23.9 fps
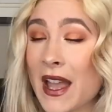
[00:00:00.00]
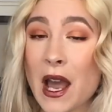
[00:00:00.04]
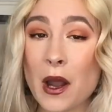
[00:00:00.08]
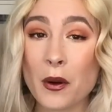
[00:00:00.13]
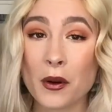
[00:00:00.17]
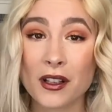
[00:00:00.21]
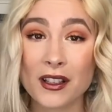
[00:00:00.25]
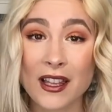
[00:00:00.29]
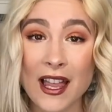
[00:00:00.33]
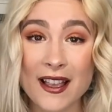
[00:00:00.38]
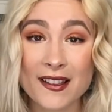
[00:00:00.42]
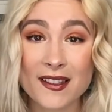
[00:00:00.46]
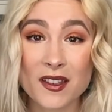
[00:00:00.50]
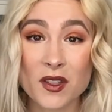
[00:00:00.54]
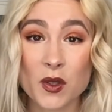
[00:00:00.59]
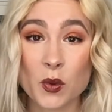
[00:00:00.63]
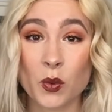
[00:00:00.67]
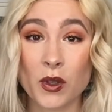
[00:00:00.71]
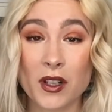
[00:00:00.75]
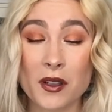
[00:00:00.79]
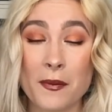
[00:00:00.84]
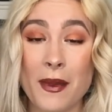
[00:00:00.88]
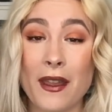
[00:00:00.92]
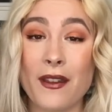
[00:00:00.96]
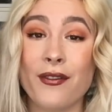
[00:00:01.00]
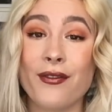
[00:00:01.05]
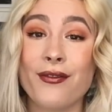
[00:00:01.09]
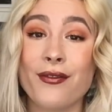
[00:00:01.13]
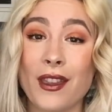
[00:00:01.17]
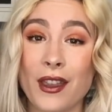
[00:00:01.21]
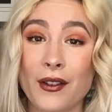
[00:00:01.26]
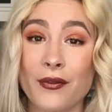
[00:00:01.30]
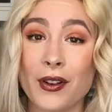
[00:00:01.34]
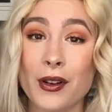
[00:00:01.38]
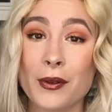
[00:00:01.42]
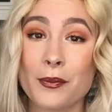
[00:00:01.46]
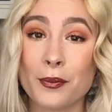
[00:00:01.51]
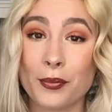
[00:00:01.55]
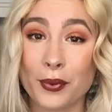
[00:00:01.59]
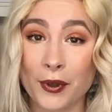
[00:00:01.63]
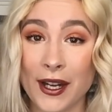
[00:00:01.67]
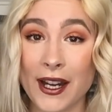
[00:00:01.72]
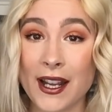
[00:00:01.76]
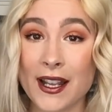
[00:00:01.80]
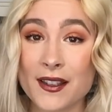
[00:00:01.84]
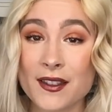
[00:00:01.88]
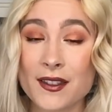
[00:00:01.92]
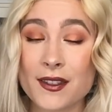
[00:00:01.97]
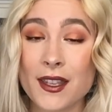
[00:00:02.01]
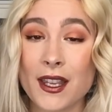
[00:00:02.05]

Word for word: Hourglass is one of my favorite brands.